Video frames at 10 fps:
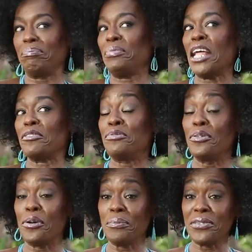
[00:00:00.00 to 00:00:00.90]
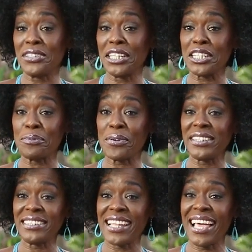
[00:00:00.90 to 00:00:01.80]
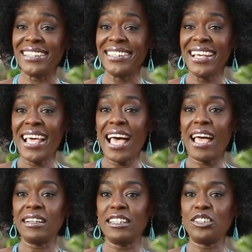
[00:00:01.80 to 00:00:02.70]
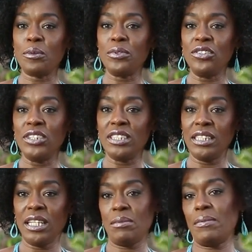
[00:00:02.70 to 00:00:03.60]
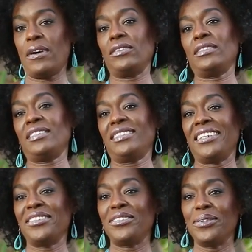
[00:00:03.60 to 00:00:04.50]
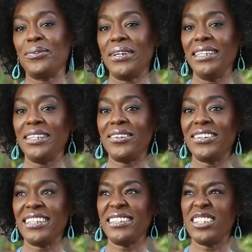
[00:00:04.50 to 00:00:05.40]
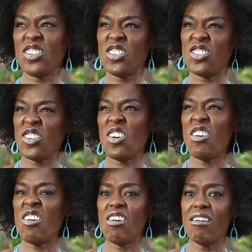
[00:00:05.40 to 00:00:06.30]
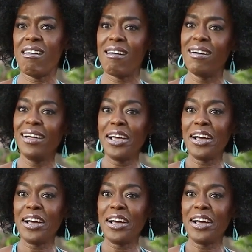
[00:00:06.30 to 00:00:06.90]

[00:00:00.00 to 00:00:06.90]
platforms to express that, and this opportunity came about this year. So when he called, I said sure.